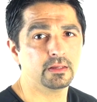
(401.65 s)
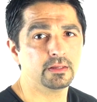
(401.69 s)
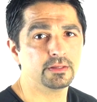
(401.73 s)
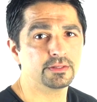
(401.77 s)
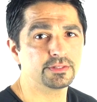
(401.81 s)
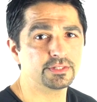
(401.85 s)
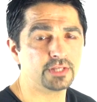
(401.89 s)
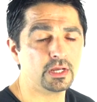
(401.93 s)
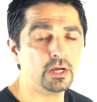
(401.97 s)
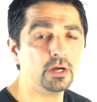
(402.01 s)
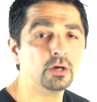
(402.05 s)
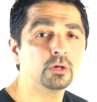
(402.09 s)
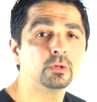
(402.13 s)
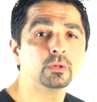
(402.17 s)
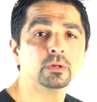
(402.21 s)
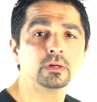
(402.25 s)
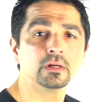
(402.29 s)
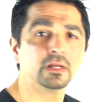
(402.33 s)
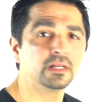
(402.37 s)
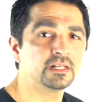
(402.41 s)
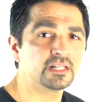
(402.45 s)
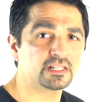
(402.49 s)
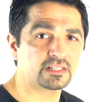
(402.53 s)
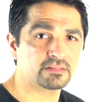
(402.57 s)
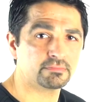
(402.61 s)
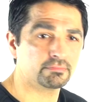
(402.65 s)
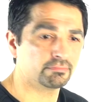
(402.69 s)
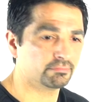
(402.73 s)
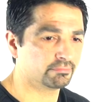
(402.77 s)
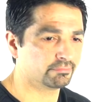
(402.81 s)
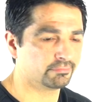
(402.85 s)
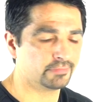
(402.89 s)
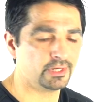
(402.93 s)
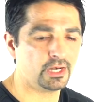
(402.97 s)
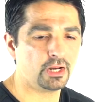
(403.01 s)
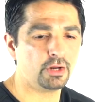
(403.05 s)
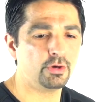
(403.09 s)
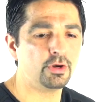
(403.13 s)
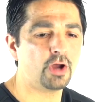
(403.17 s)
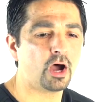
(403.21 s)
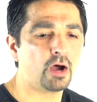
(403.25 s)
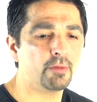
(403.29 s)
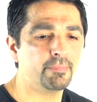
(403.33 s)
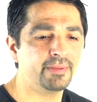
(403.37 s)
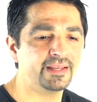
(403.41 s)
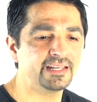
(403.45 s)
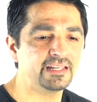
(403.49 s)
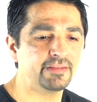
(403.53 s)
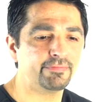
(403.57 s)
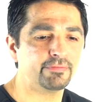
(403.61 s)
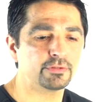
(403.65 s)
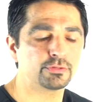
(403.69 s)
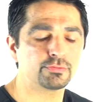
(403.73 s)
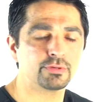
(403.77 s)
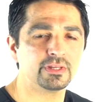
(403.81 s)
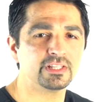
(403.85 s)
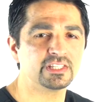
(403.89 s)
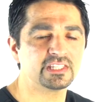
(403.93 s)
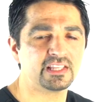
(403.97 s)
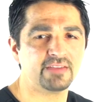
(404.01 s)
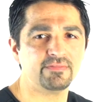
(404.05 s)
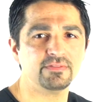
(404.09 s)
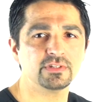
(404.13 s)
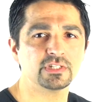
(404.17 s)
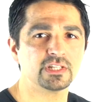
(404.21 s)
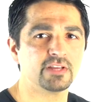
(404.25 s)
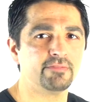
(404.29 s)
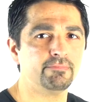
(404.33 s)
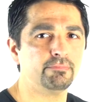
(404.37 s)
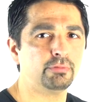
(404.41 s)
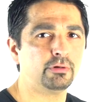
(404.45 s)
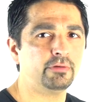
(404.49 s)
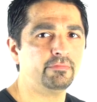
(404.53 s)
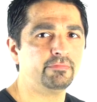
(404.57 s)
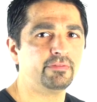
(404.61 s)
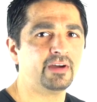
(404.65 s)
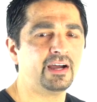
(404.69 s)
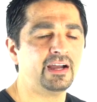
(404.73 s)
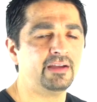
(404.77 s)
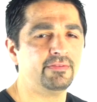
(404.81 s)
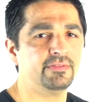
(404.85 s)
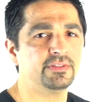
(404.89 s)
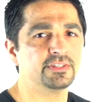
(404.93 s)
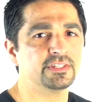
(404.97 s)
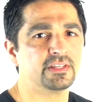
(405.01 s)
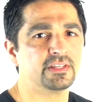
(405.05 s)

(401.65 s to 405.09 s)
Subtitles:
So it doesn't, you know, not a big difference between 77.5 and